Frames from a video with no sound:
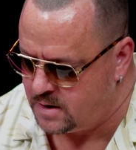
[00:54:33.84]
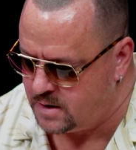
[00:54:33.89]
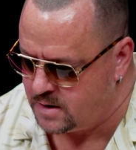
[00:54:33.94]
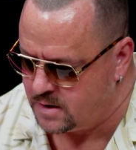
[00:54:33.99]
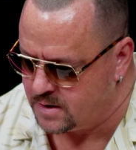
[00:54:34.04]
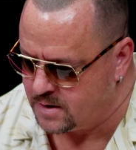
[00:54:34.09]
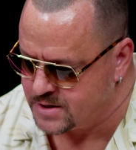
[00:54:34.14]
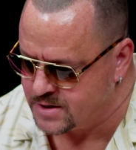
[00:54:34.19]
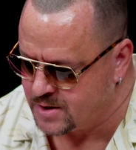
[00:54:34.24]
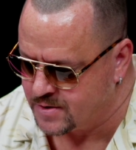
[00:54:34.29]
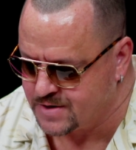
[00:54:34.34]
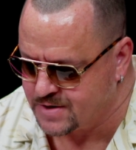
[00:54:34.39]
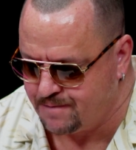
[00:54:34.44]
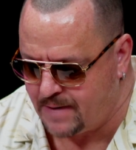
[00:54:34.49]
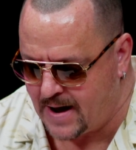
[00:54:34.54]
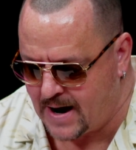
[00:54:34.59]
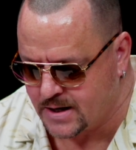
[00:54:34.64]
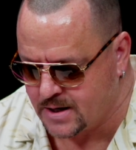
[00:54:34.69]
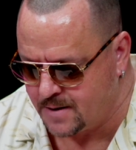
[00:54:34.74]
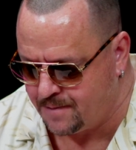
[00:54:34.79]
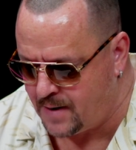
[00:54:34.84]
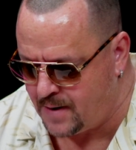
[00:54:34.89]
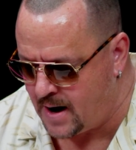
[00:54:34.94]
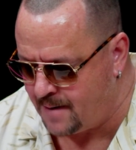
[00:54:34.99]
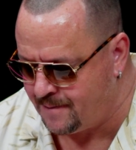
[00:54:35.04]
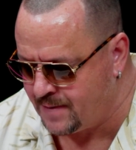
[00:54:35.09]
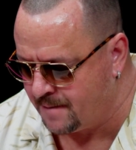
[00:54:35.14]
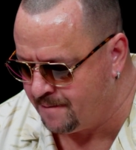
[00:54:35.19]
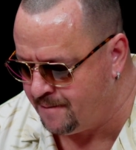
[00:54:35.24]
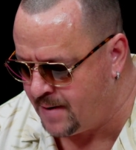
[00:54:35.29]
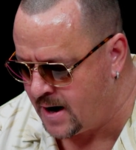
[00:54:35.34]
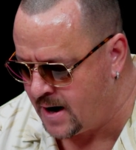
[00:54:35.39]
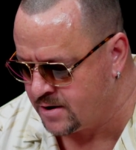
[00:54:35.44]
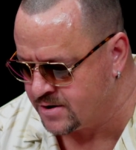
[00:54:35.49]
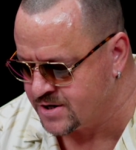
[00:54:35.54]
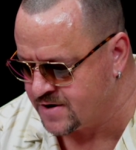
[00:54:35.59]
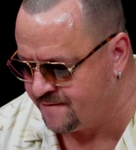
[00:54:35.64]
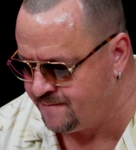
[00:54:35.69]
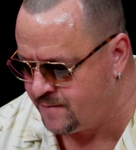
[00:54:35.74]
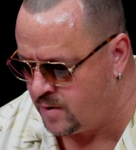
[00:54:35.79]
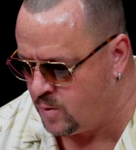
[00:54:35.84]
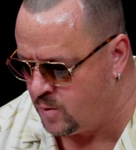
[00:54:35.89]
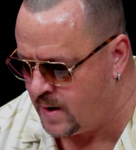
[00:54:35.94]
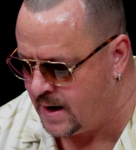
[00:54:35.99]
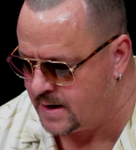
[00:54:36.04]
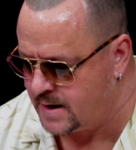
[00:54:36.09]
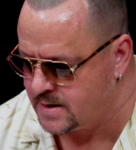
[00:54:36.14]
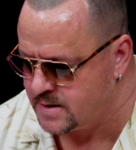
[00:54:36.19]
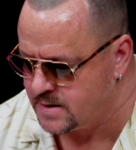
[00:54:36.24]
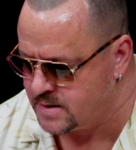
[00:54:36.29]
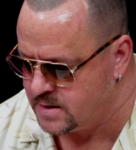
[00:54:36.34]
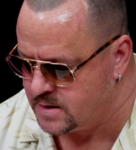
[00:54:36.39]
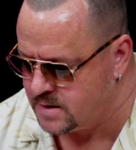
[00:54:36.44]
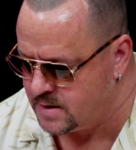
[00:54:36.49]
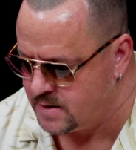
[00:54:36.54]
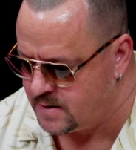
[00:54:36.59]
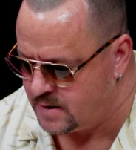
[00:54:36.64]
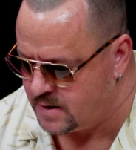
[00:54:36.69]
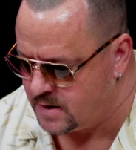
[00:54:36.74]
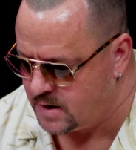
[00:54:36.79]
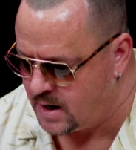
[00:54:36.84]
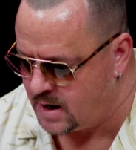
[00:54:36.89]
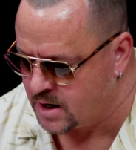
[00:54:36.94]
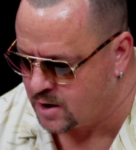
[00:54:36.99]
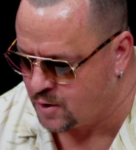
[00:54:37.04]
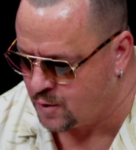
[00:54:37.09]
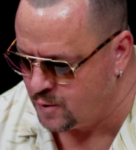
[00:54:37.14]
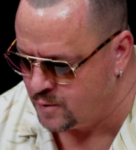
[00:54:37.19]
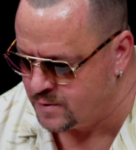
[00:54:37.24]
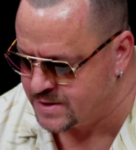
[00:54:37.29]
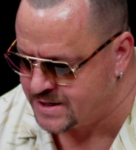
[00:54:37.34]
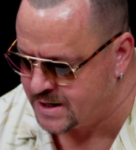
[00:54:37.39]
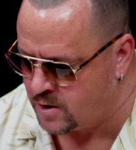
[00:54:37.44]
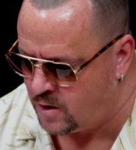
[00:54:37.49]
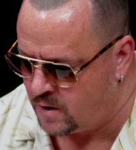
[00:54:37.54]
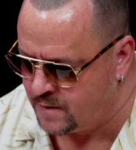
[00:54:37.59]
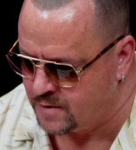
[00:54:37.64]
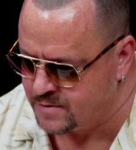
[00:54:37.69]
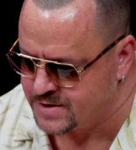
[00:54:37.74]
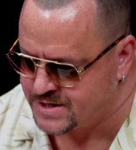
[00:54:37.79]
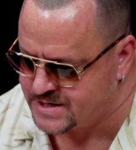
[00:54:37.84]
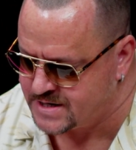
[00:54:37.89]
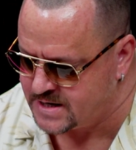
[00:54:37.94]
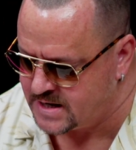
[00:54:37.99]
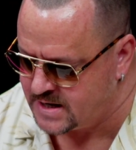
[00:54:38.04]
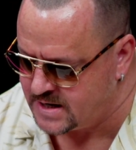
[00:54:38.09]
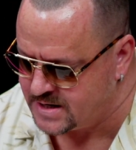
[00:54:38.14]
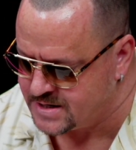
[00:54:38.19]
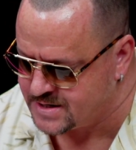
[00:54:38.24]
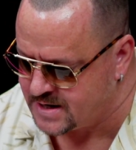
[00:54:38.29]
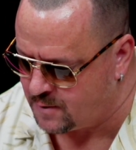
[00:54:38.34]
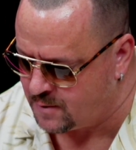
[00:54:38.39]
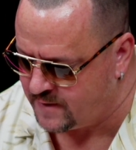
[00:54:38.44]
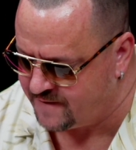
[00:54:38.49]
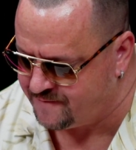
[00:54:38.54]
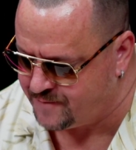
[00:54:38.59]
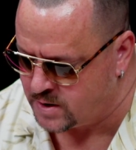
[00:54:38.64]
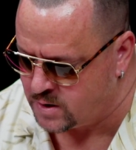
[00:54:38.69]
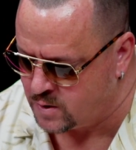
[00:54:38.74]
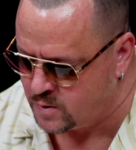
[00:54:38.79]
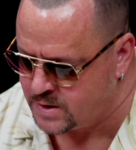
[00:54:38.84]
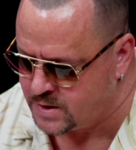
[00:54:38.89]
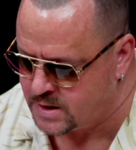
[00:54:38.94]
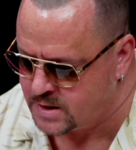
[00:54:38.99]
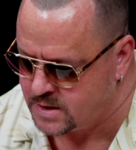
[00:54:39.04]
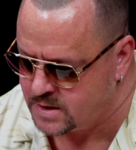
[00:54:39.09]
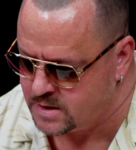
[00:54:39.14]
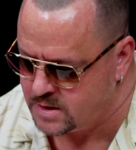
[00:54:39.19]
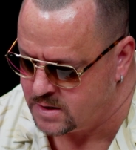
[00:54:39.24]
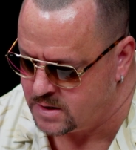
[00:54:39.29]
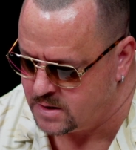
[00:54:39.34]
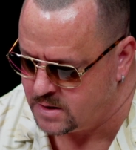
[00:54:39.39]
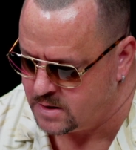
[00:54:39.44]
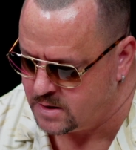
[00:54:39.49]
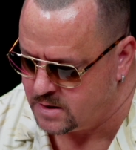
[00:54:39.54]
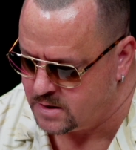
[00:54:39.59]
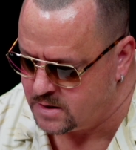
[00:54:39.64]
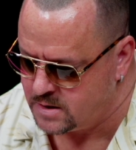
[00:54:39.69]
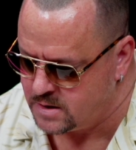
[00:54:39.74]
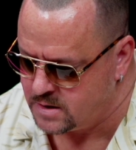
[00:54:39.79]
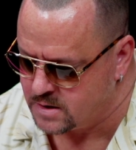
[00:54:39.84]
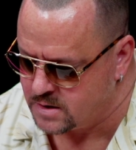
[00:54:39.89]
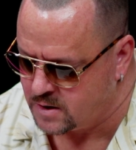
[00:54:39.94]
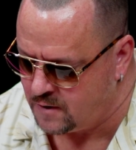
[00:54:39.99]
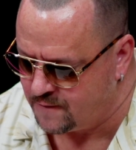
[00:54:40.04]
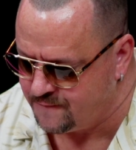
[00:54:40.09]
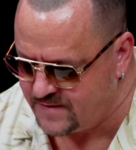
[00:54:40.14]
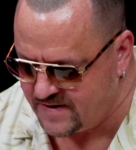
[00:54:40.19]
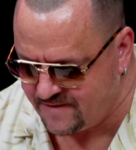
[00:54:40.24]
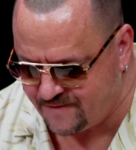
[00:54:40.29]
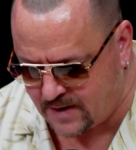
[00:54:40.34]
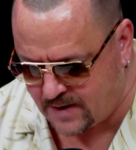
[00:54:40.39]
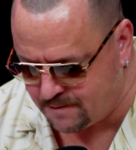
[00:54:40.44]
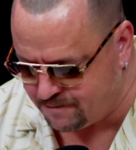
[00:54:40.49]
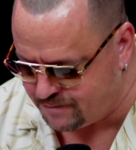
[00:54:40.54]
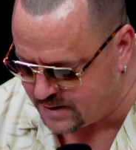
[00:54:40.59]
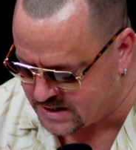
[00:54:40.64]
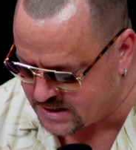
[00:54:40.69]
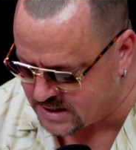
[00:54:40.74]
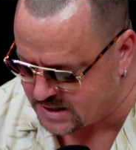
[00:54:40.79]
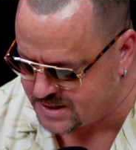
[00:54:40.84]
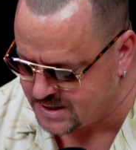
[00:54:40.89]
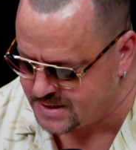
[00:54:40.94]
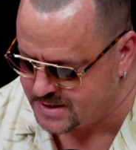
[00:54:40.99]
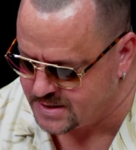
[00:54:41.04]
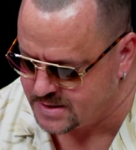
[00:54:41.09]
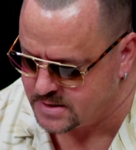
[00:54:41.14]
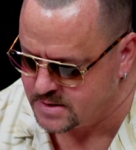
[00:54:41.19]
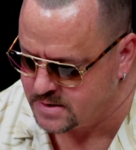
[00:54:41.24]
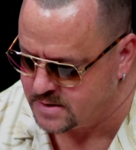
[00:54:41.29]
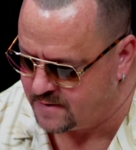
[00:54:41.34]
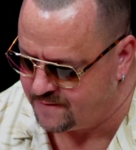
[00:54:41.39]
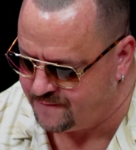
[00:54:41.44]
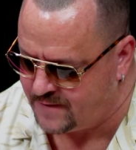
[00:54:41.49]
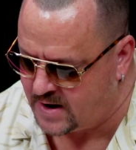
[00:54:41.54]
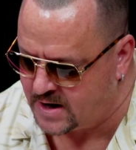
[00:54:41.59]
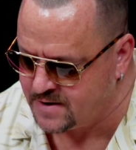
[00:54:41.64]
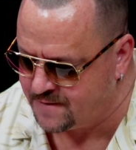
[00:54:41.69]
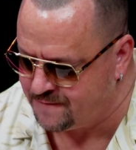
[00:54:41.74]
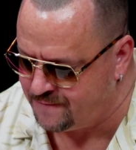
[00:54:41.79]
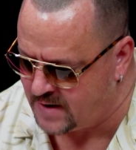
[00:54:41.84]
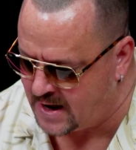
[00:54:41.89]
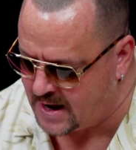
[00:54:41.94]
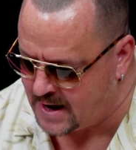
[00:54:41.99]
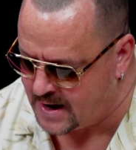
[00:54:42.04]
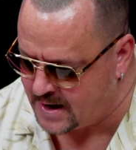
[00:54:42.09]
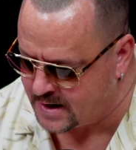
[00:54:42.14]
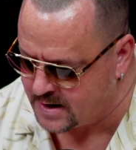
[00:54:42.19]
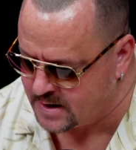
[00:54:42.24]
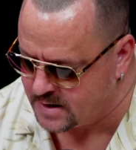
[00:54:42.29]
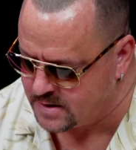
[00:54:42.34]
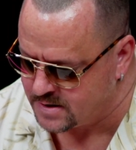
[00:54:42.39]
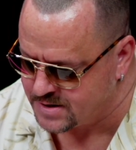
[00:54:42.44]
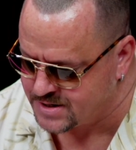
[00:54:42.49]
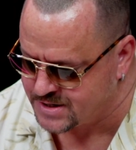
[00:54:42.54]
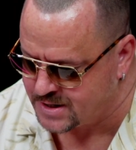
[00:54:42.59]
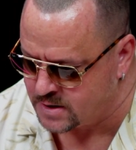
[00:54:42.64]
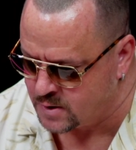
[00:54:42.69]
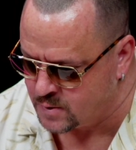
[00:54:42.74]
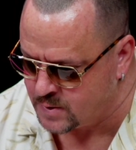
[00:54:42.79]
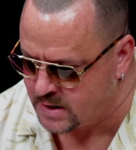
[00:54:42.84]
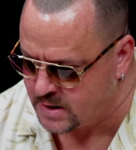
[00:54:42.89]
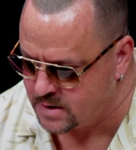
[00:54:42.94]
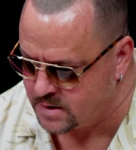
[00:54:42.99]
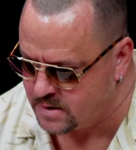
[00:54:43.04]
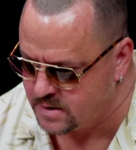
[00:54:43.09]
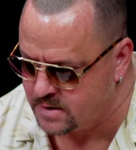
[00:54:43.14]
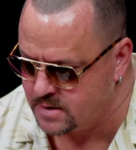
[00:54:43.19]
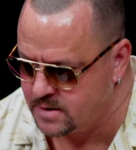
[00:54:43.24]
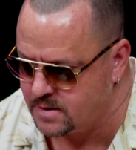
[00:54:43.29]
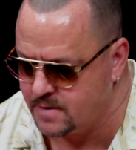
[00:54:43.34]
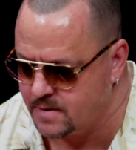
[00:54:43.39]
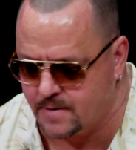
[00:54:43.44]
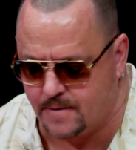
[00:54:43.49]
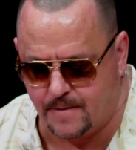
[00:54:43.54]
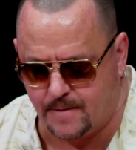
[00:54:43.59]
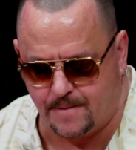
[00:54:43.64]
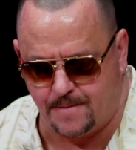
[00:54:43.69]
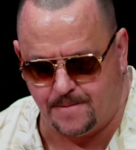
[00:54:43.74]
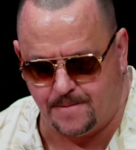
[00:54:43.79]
So it's back to popping bottles of Moet and cruising all those seas that we've polluted. Covife, bitches, find a flag, salute it.